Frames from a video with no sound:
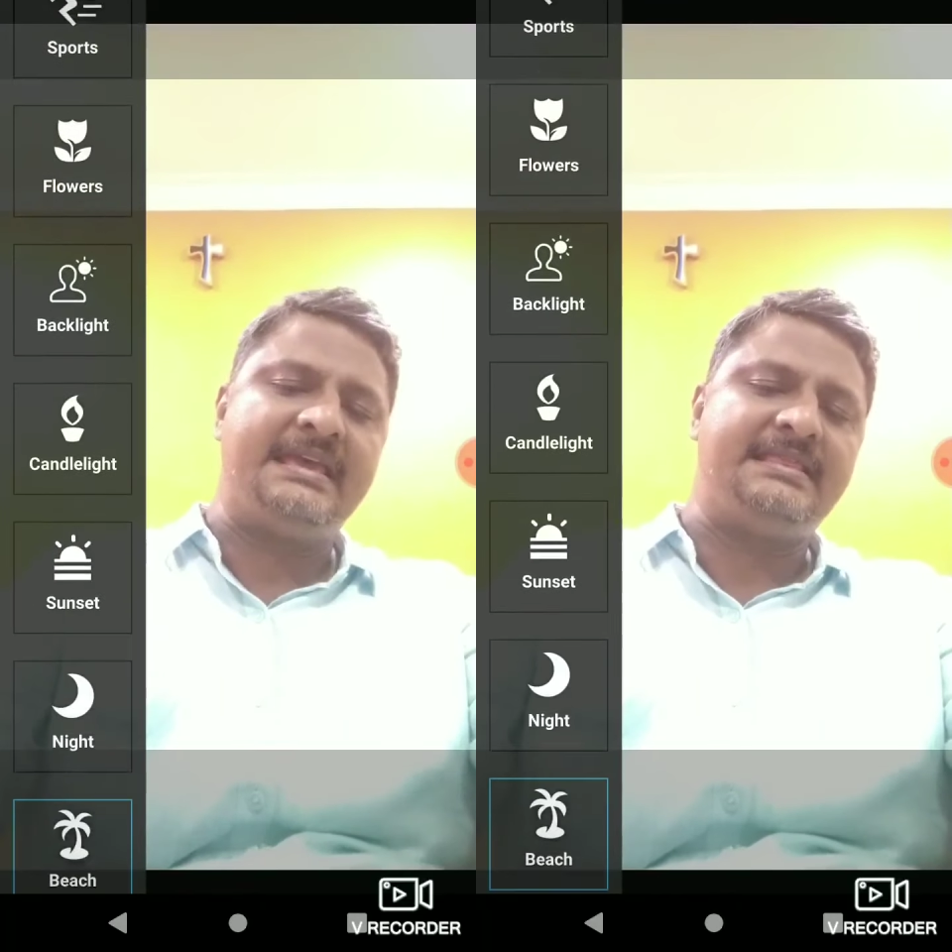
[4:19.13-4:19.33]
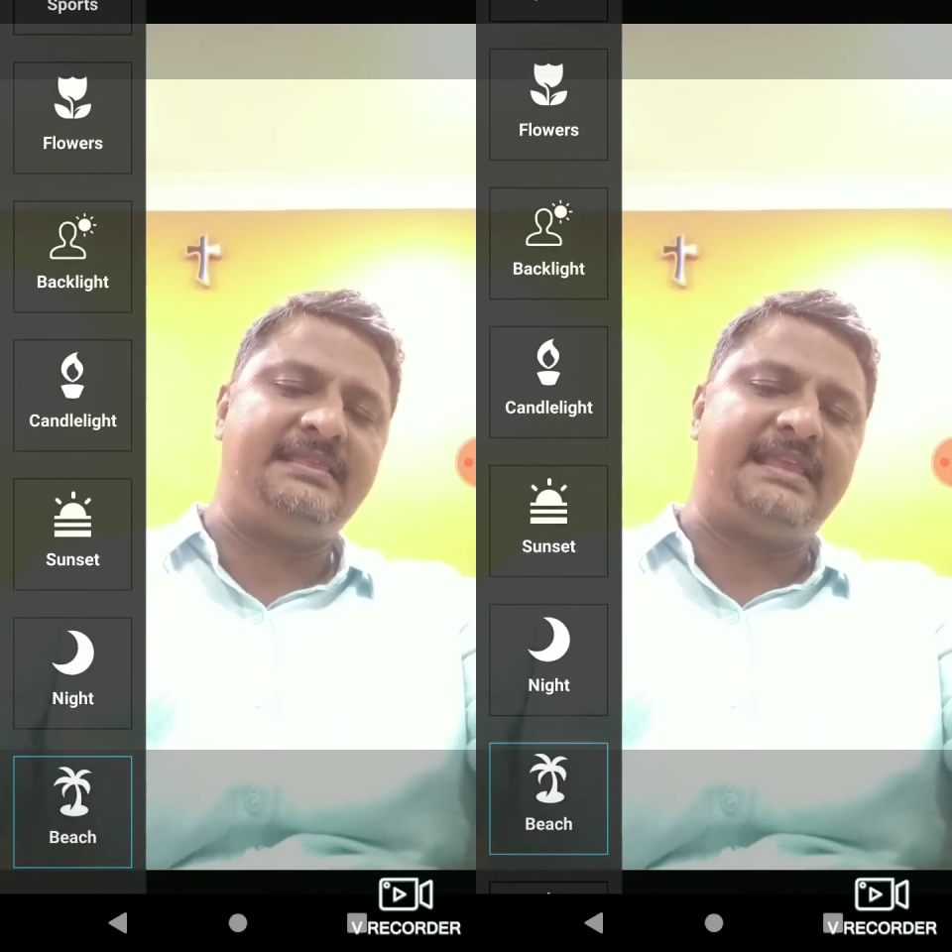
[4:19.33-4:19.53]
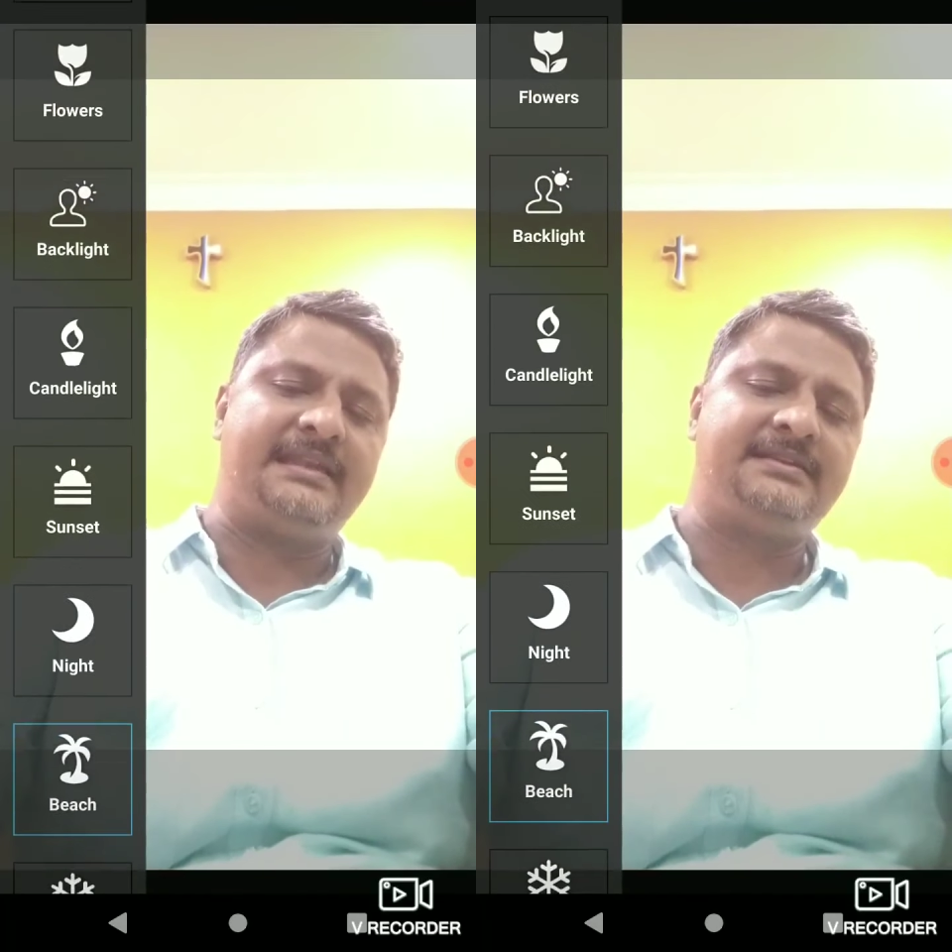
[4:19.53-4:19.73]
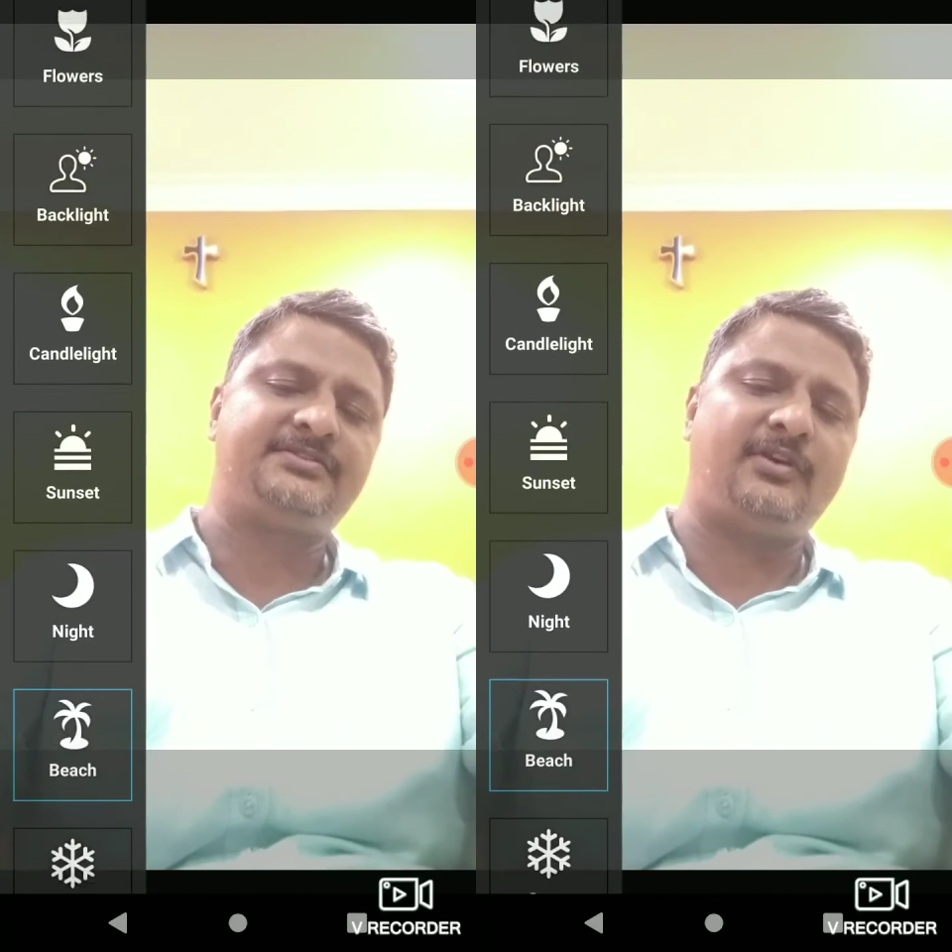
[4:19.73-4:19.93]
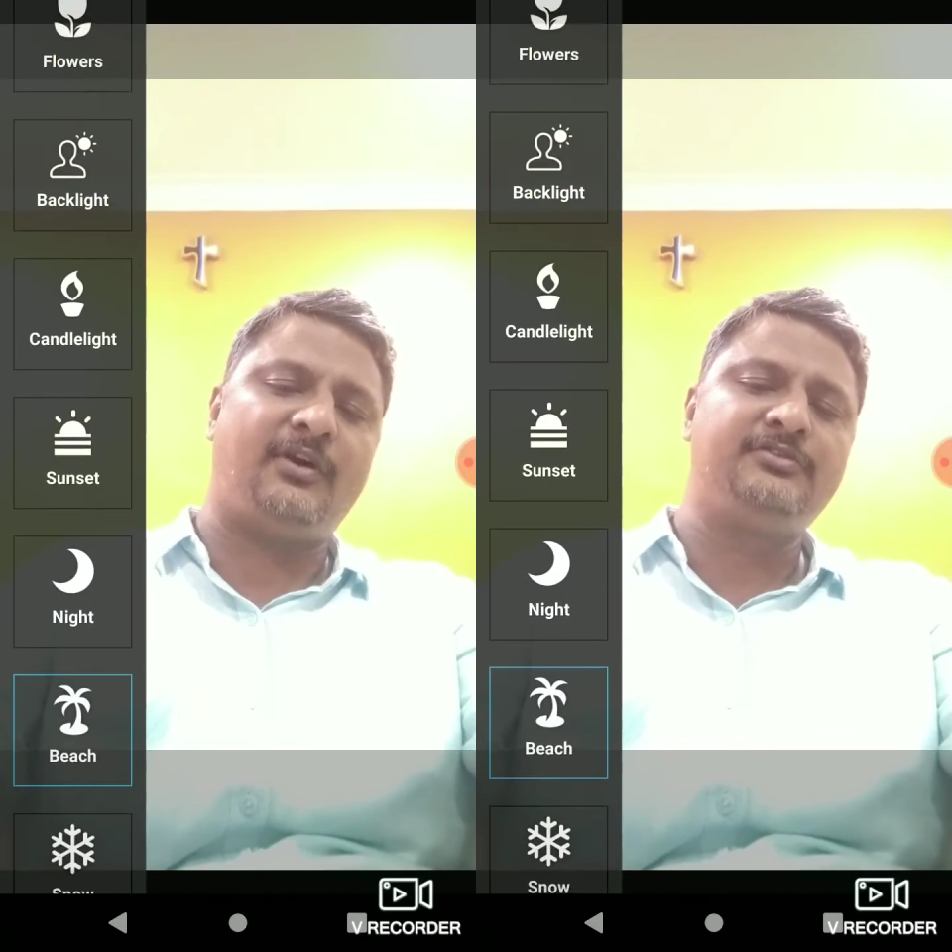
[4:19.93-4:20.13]
Then there
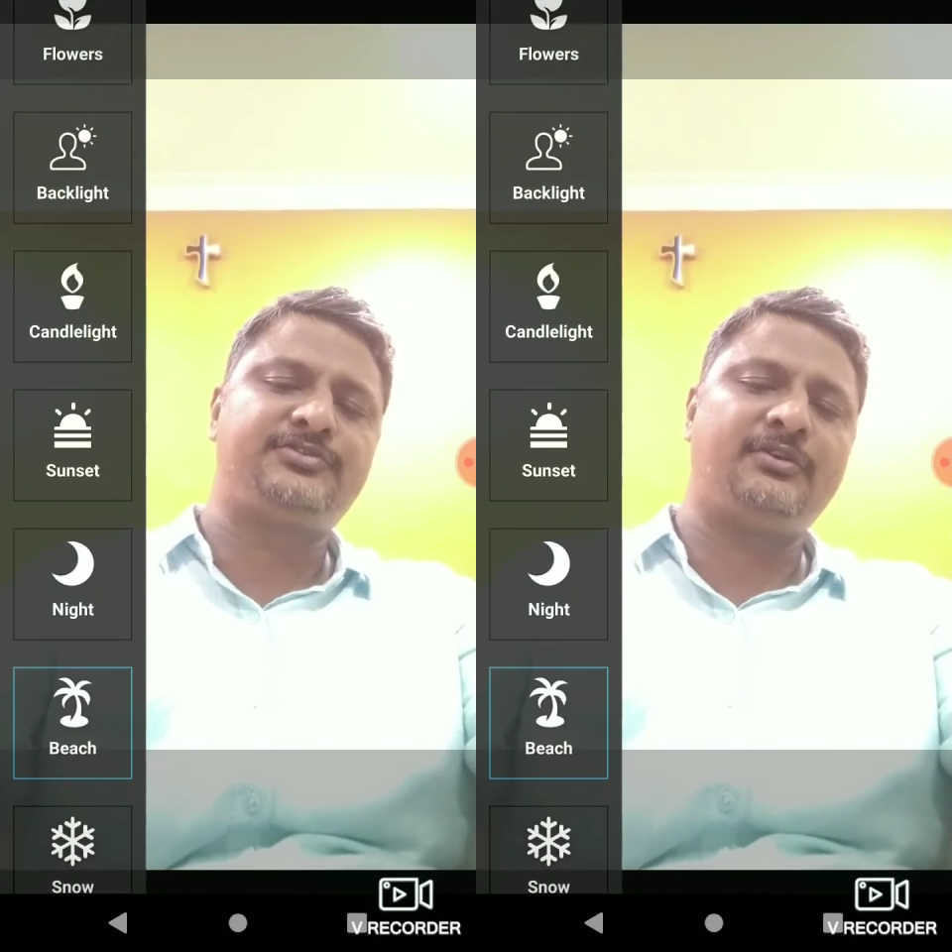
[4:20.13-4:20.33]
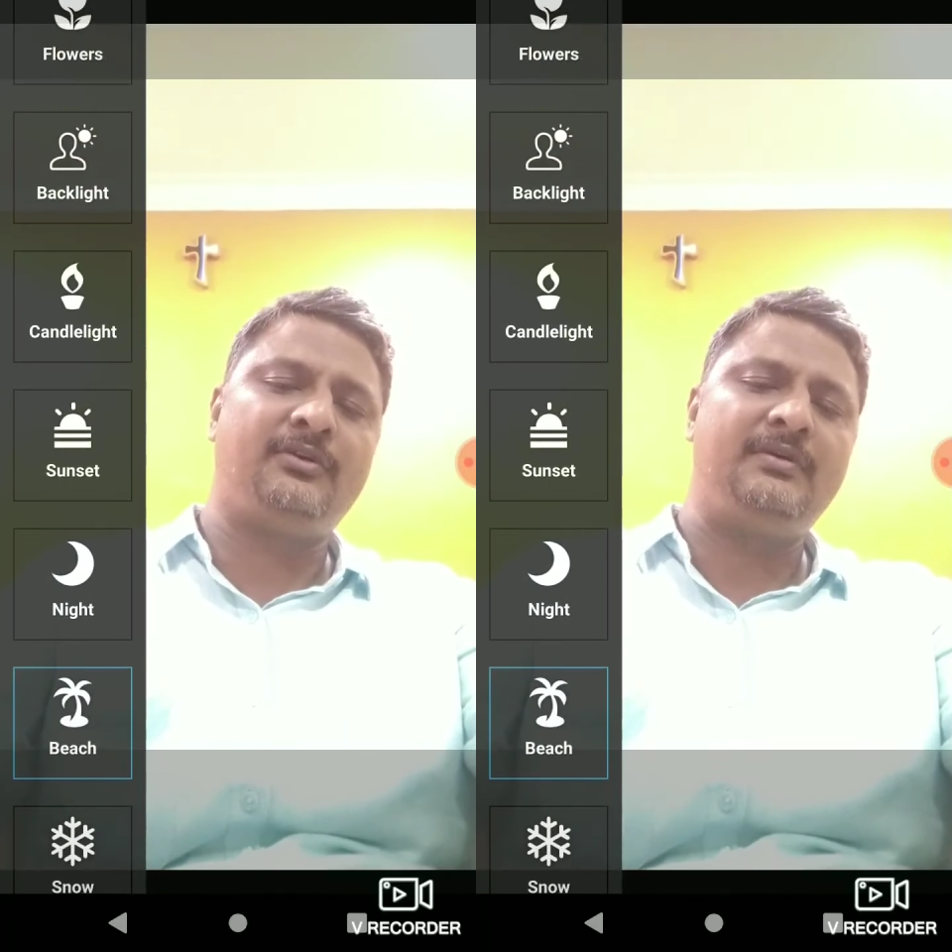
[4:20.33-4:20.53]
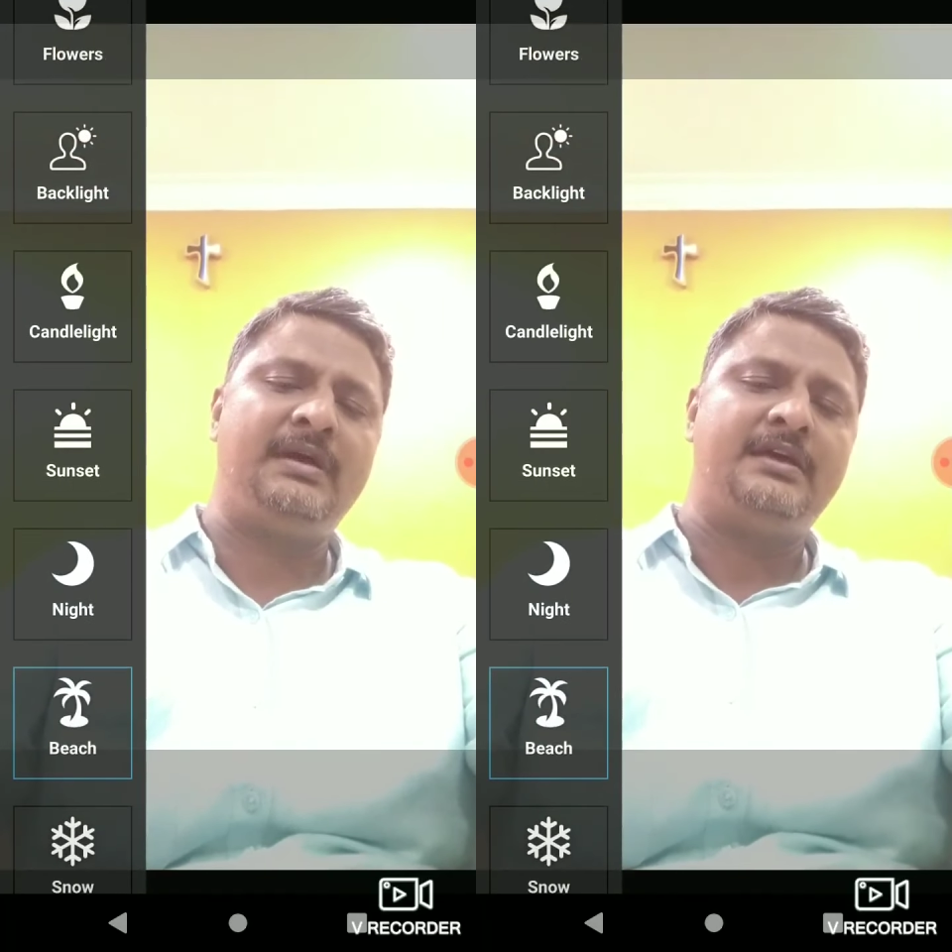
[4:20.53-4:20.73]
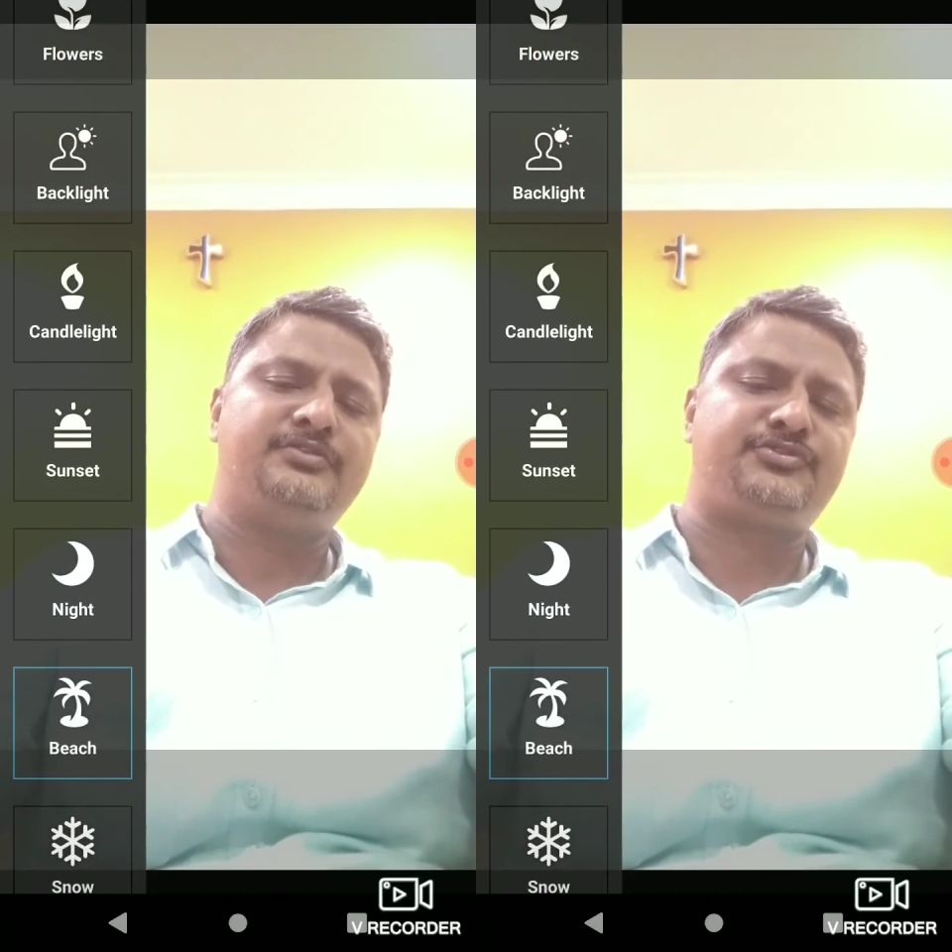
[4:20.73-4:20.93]
is also